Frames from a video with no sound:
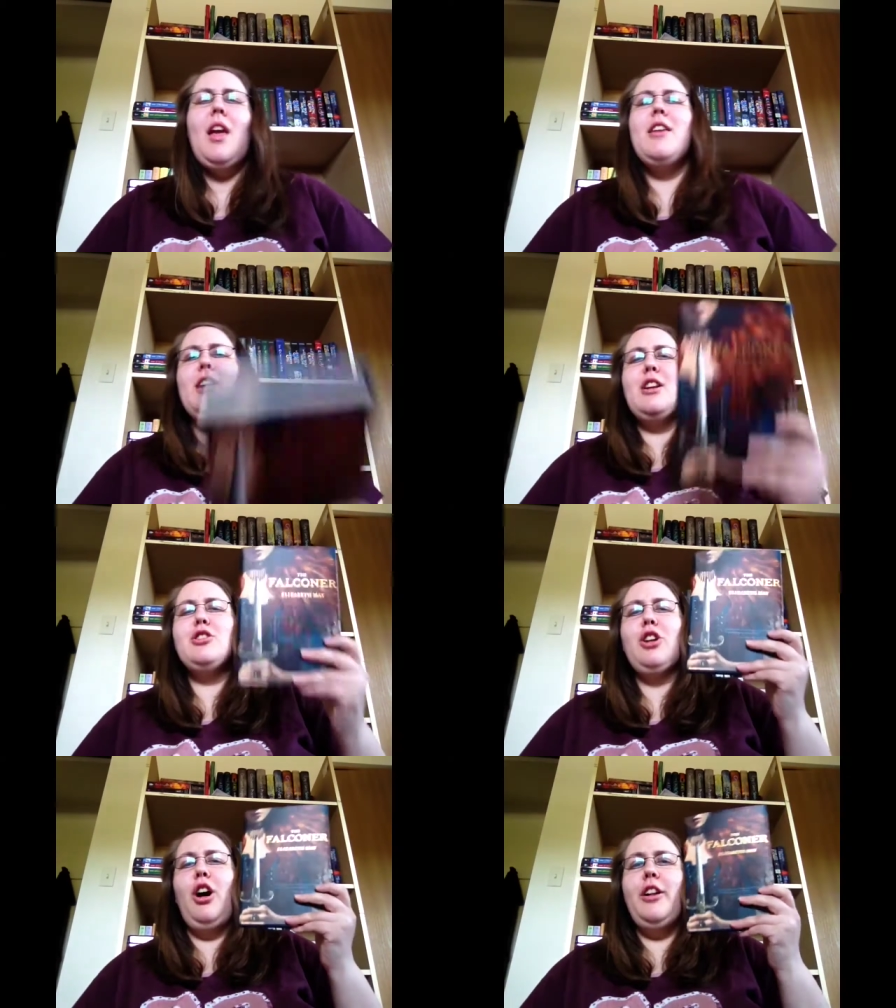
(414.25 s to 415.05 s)
And they're
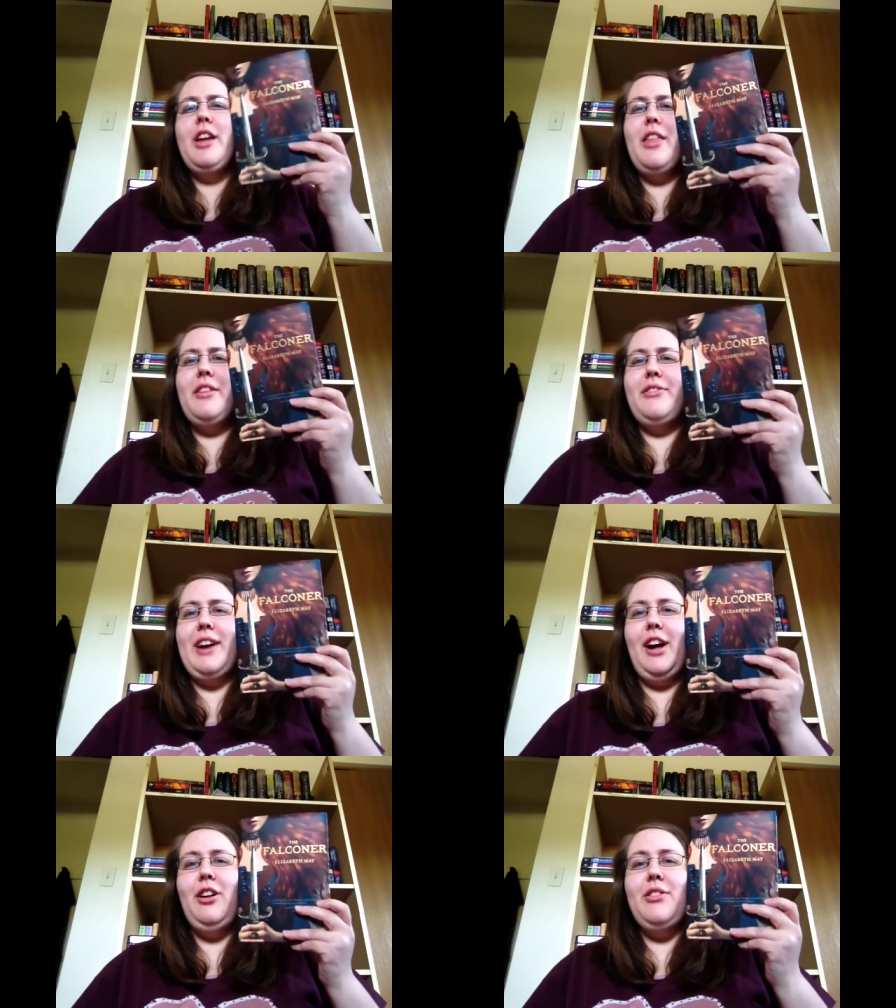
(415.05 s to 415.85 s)
just called The
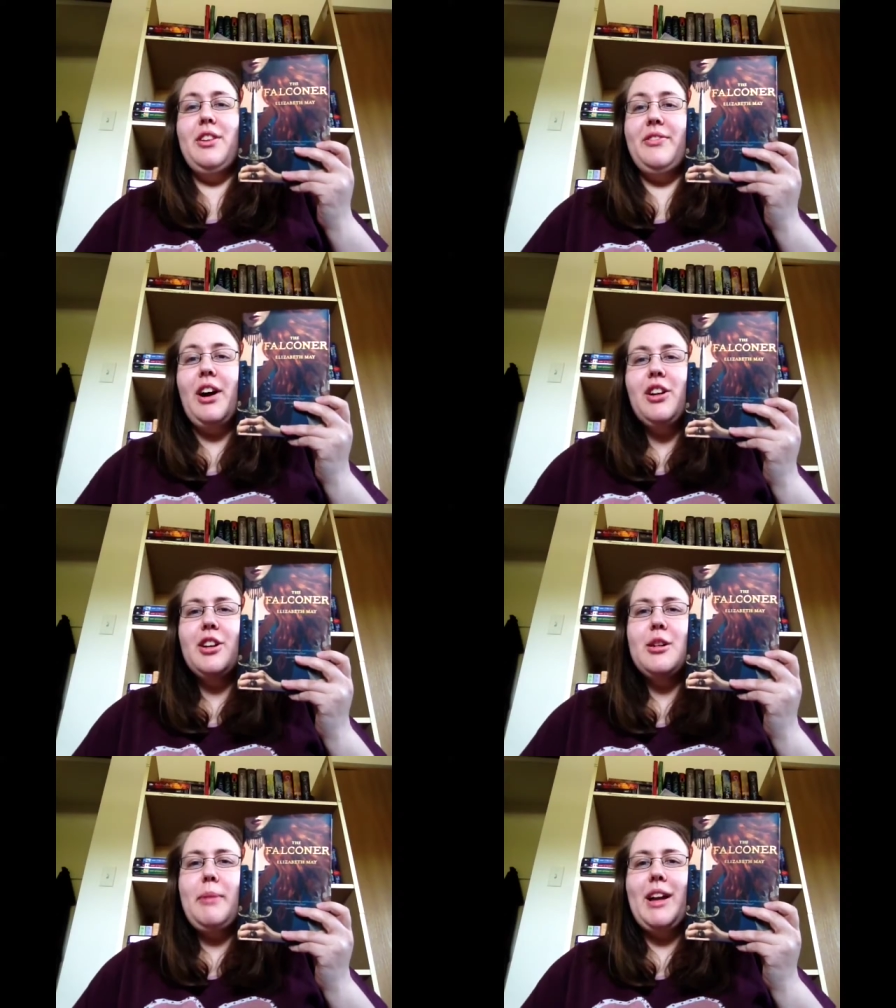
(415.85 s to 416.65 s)

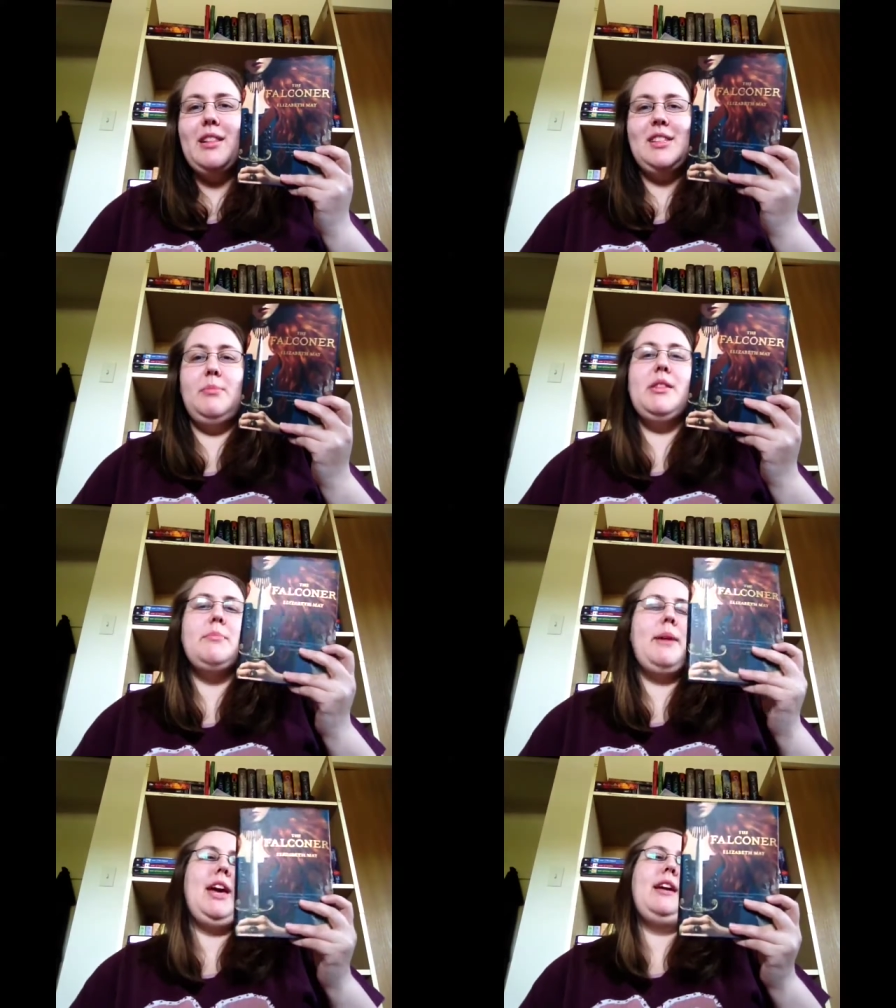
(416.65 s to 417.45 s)
Falconer by Elizabeth
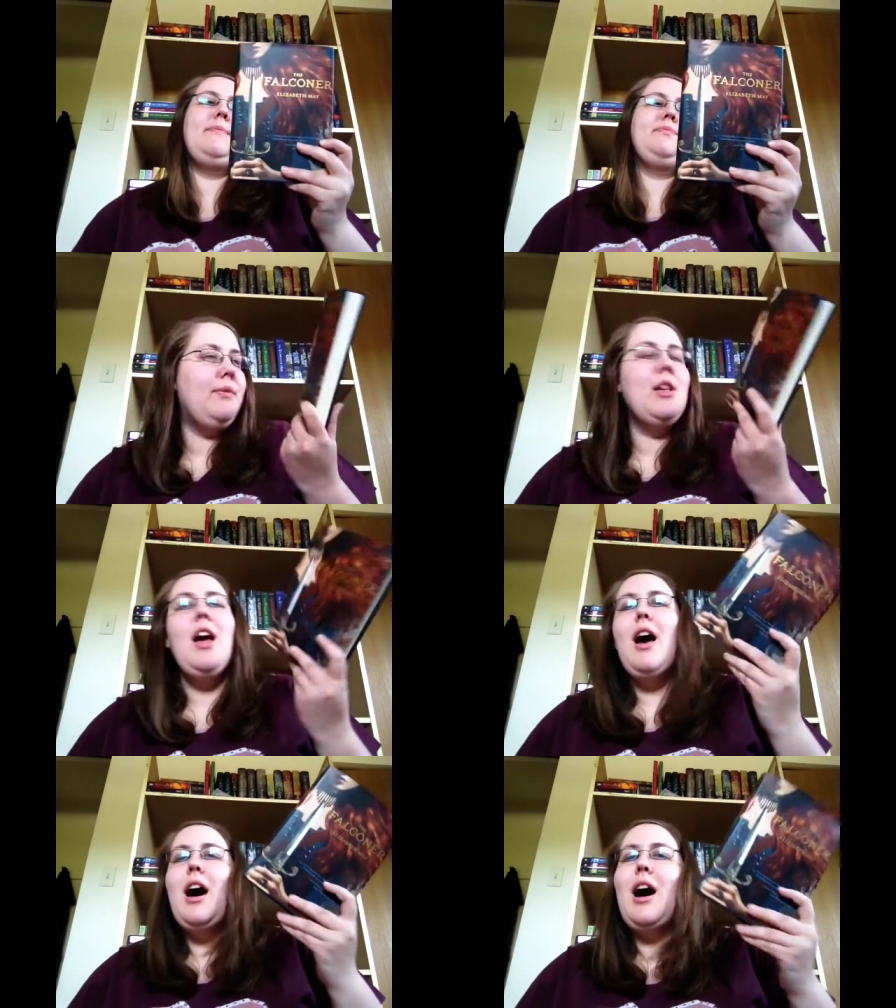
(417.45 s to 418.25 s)
May.
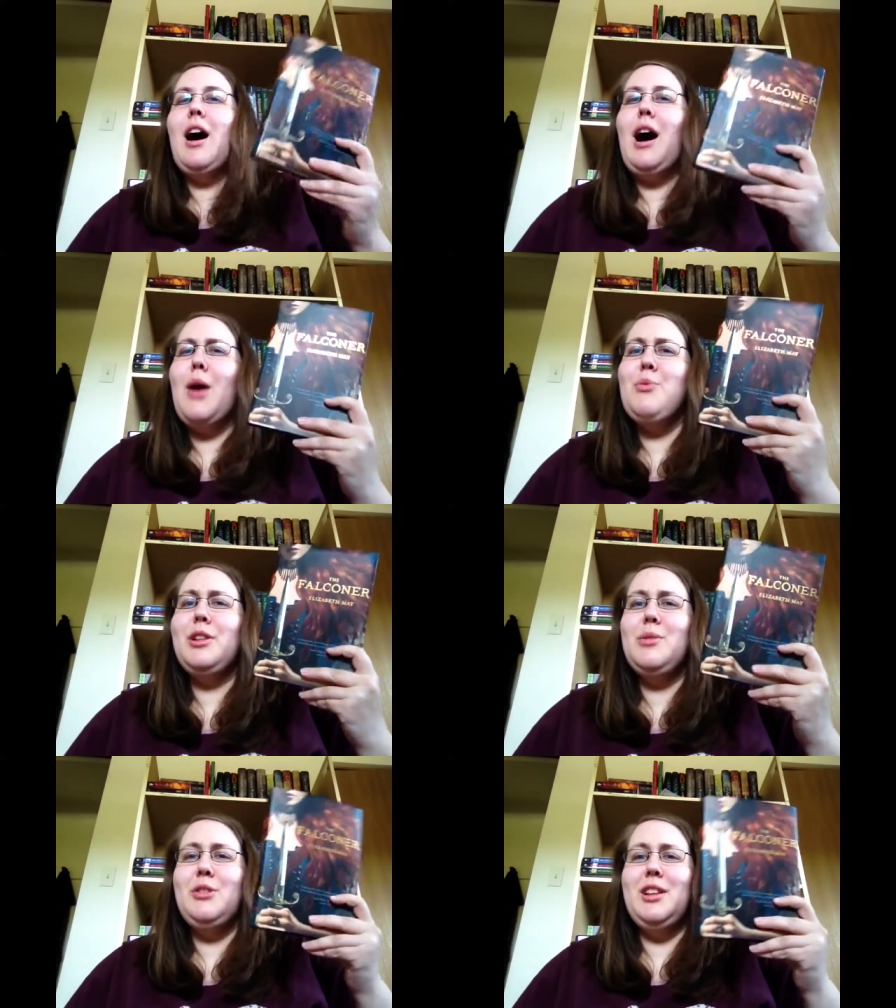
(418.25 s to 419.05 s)
I
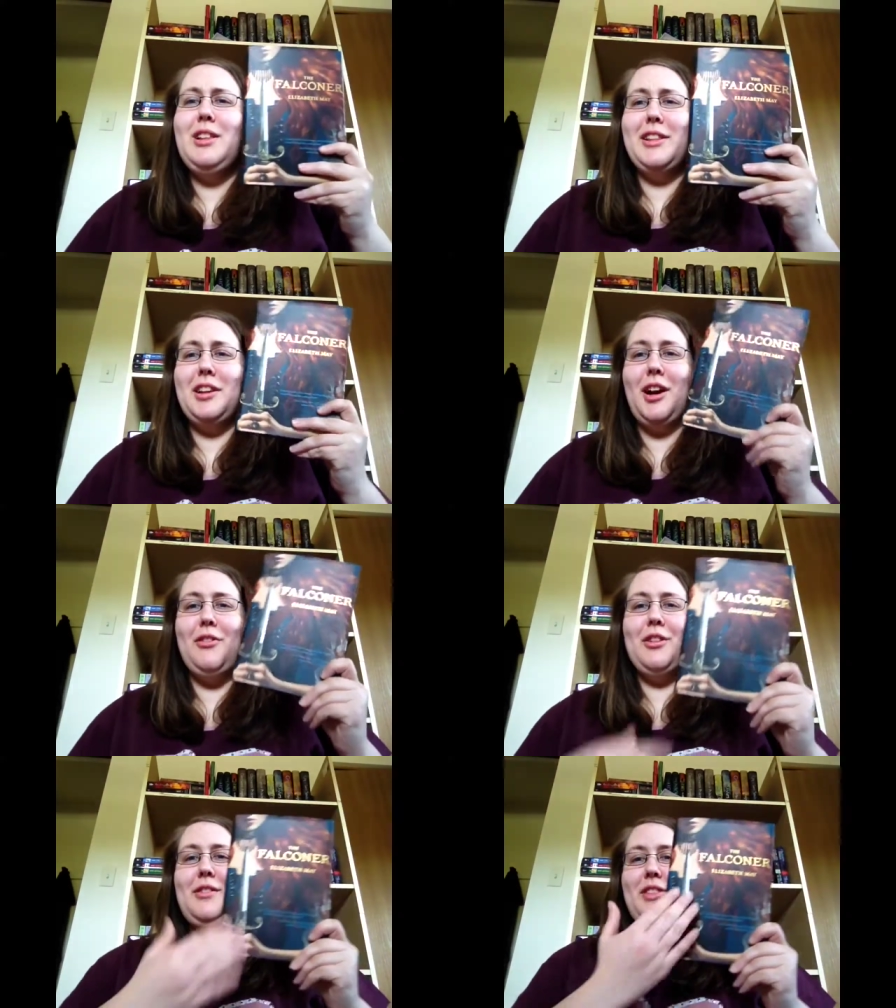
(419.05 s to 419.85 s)
really, really like the
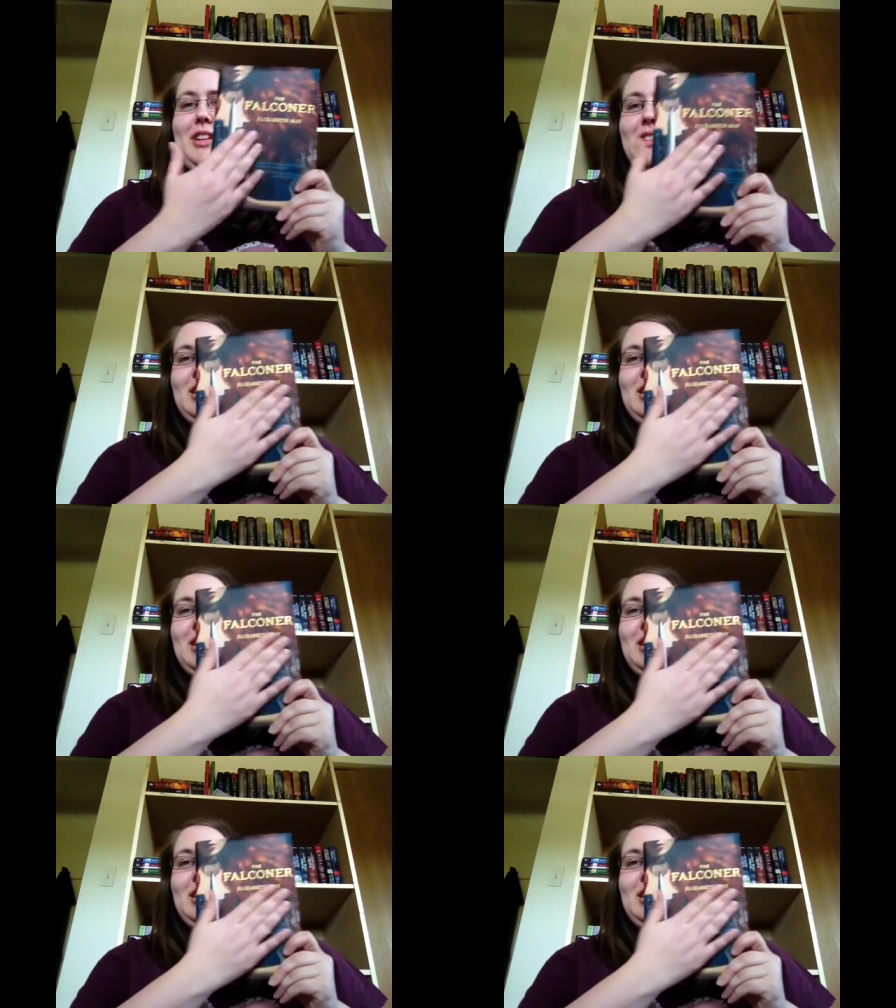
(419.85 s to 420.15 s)
cover of this.